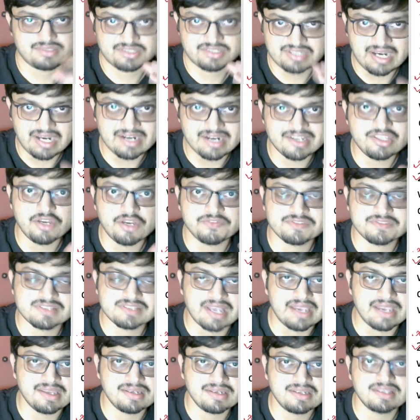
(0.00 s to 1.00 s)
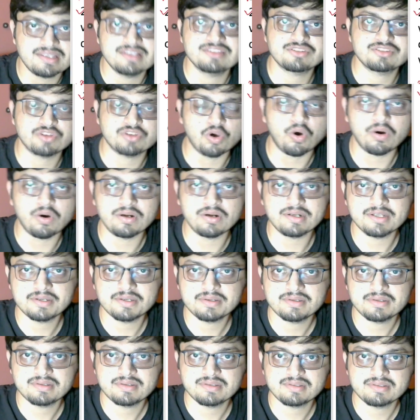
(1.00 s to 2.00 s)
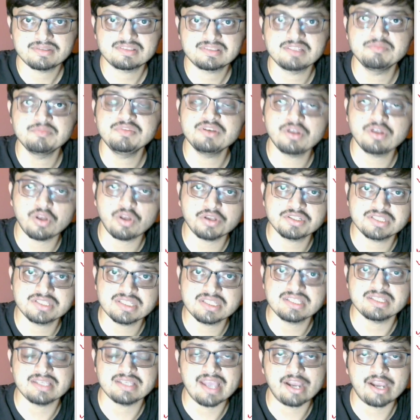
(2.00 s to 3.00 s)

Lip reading: Study of sign is called semiology